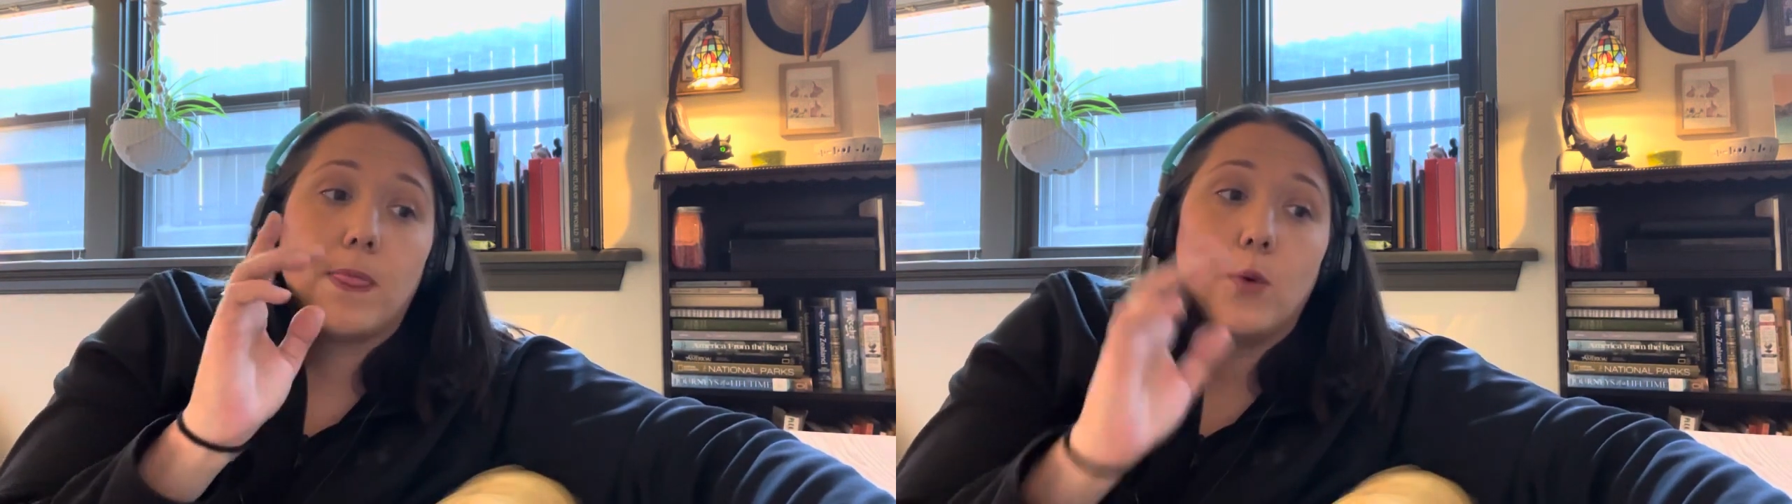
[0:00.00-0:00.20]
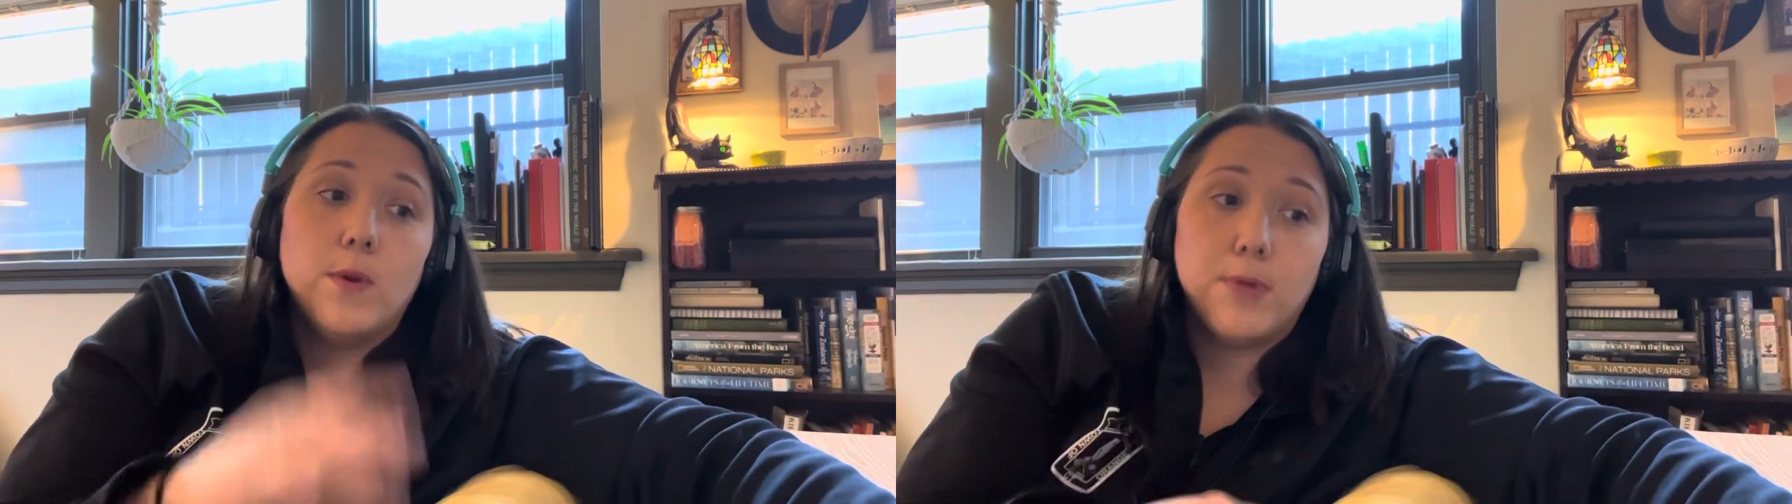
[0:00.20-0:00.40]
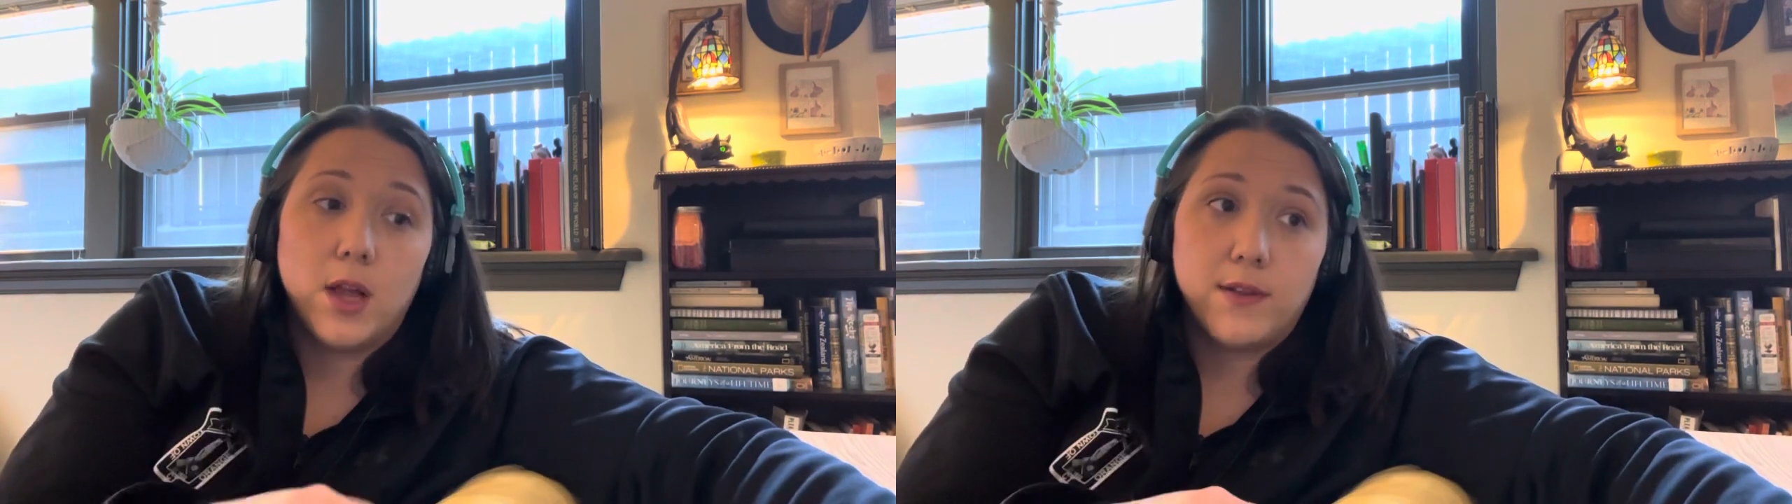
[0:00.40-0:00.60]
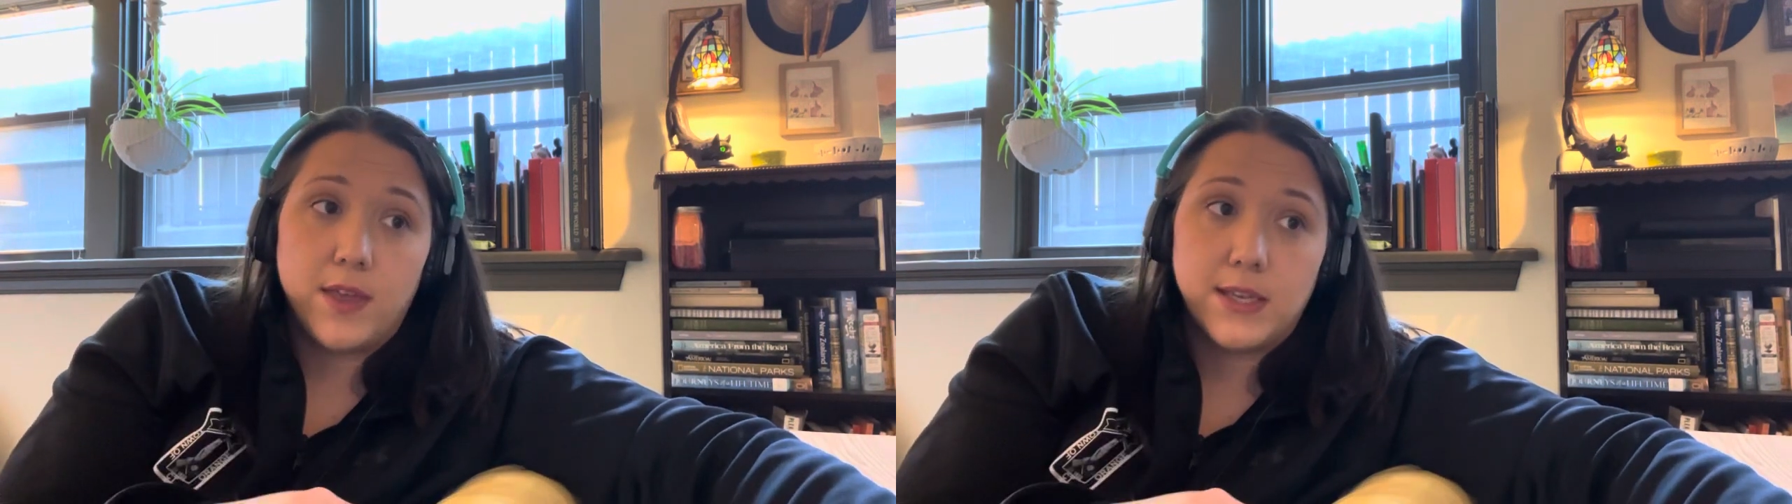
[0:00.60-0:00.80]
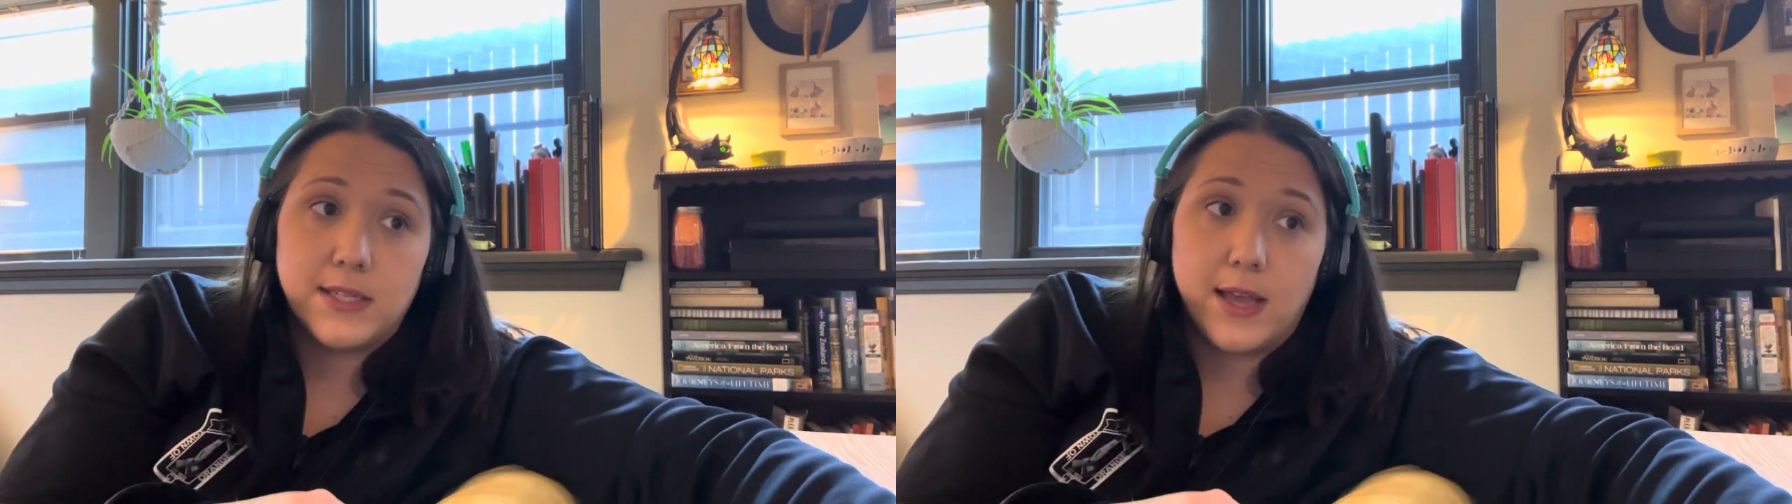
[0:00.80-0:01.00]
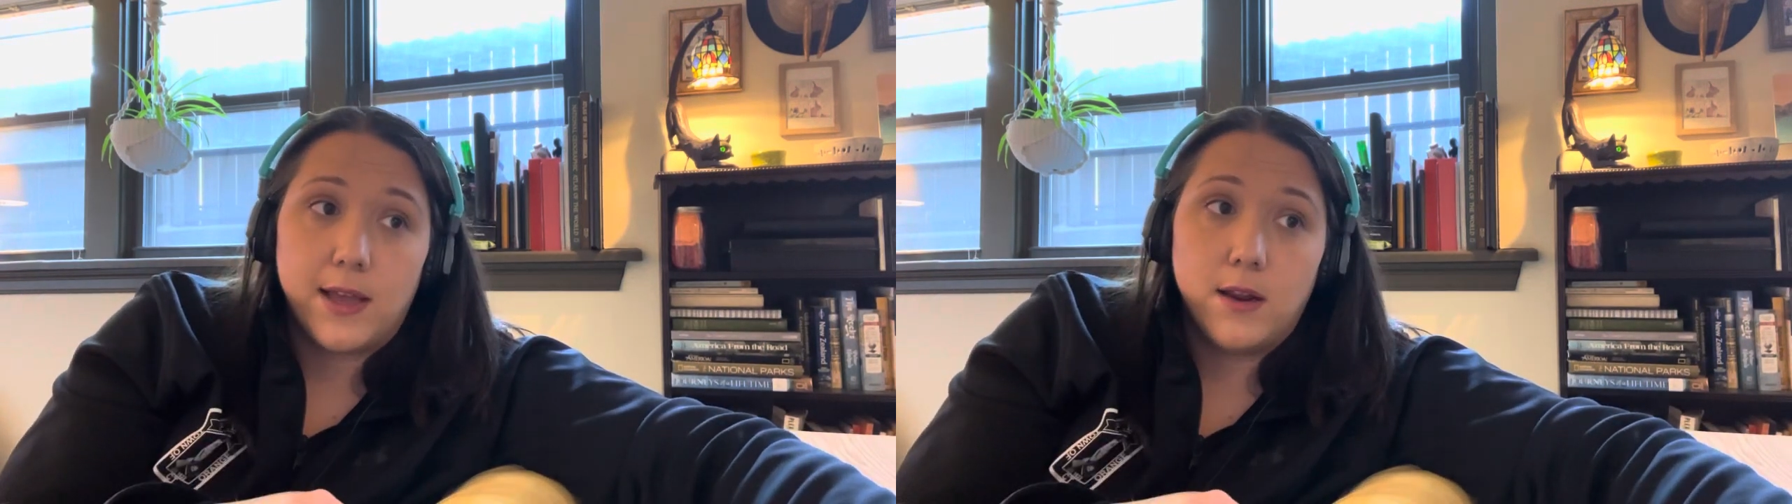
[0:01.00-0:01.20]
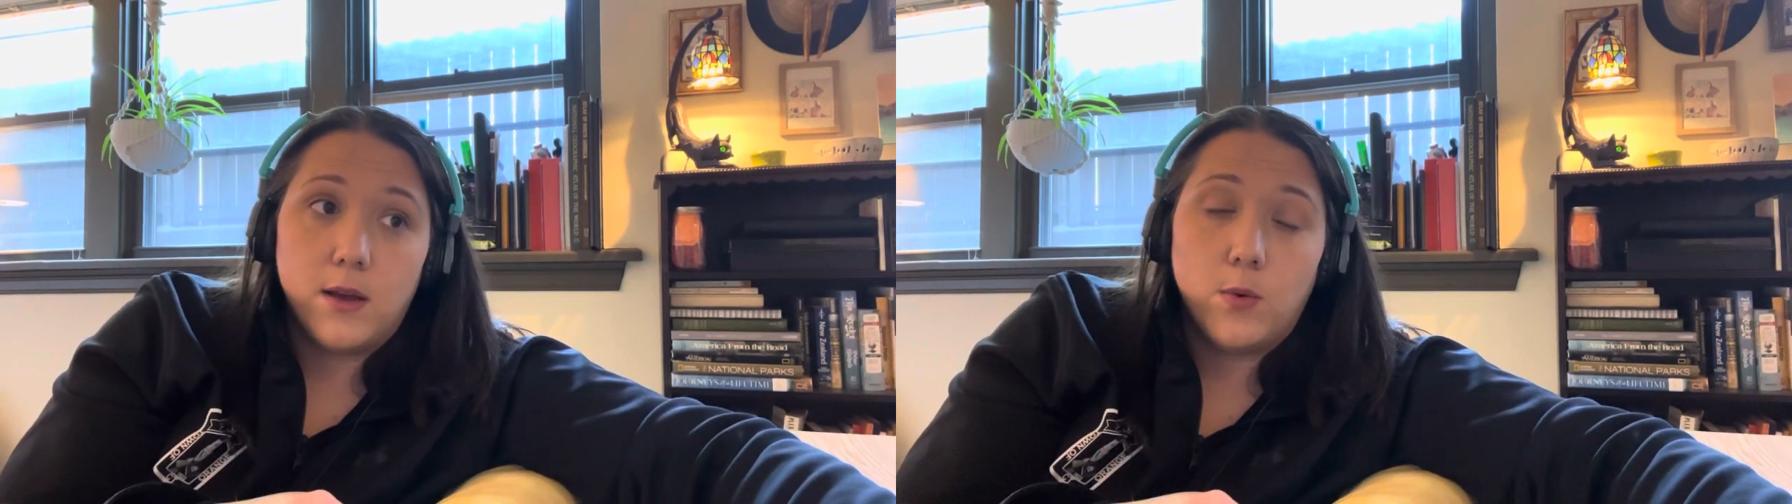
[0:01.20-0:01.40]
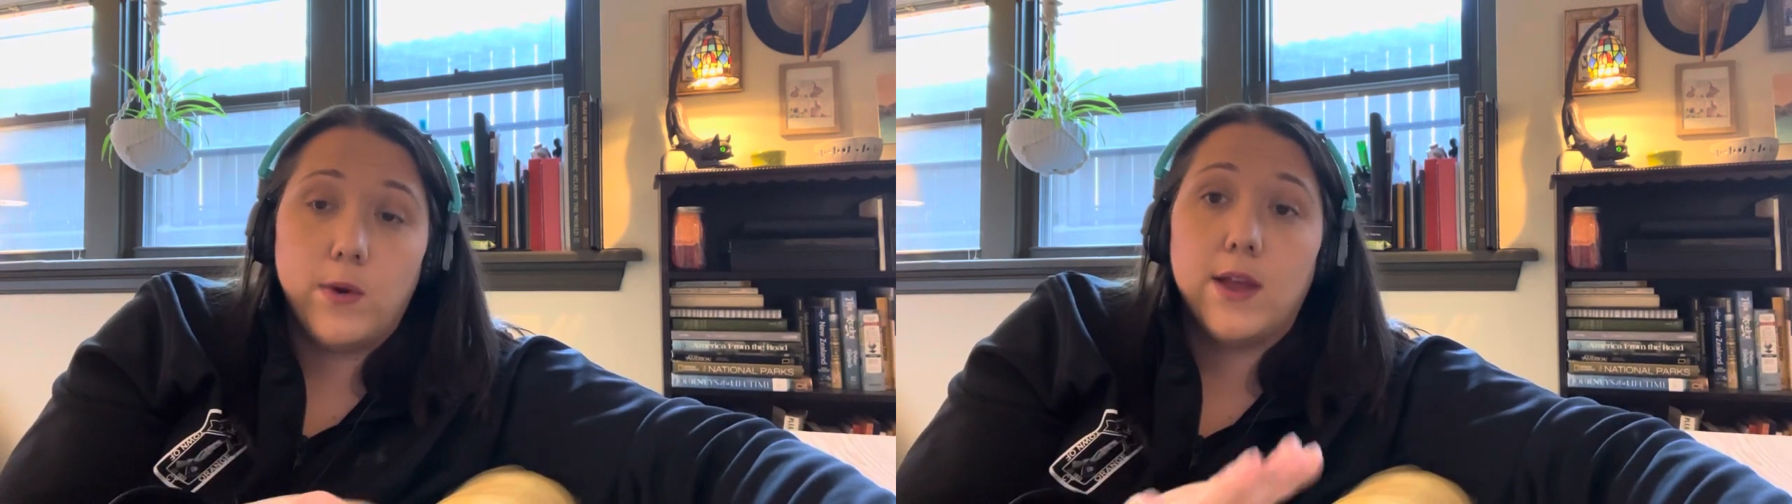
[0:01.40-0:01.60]
We plug this
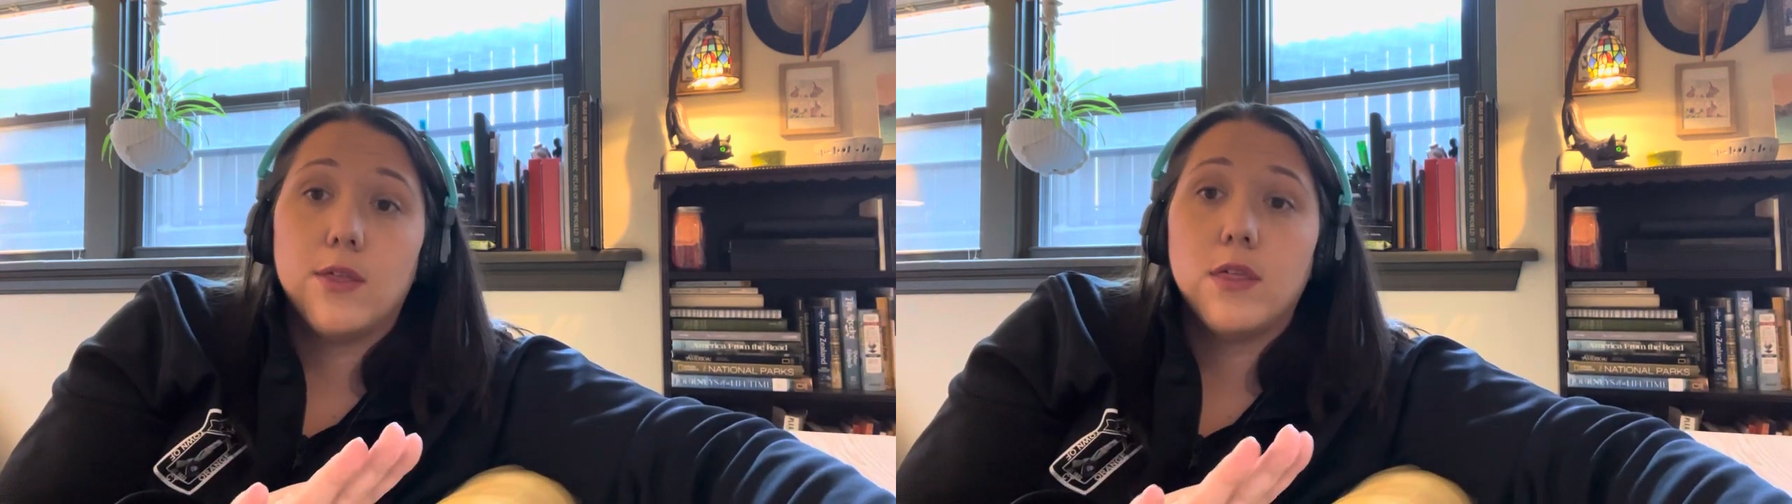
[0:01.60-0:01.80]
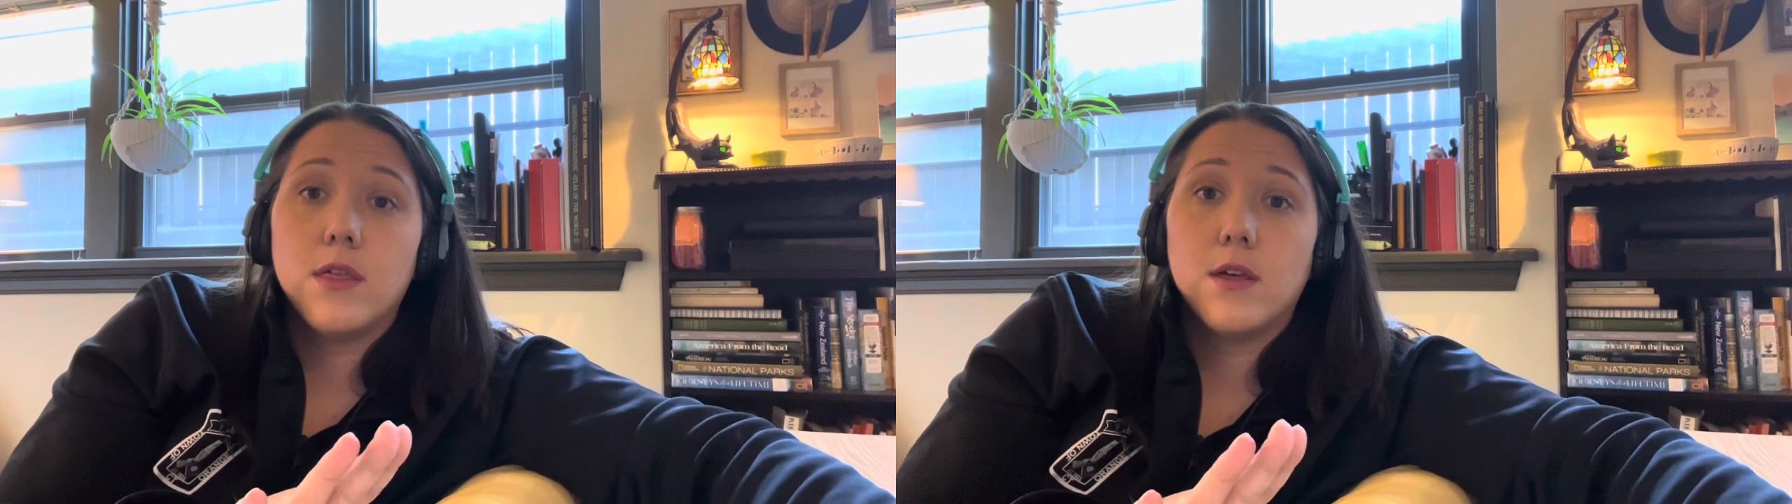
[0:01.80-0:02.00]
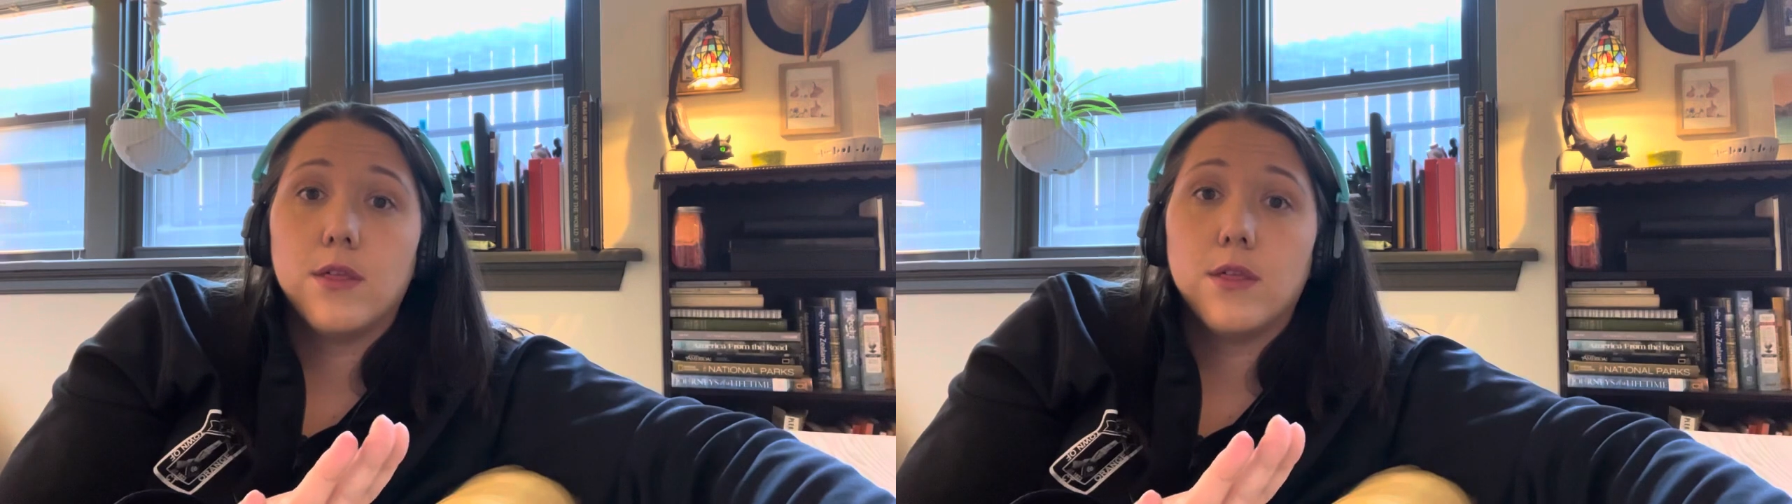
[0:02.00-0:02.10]
in with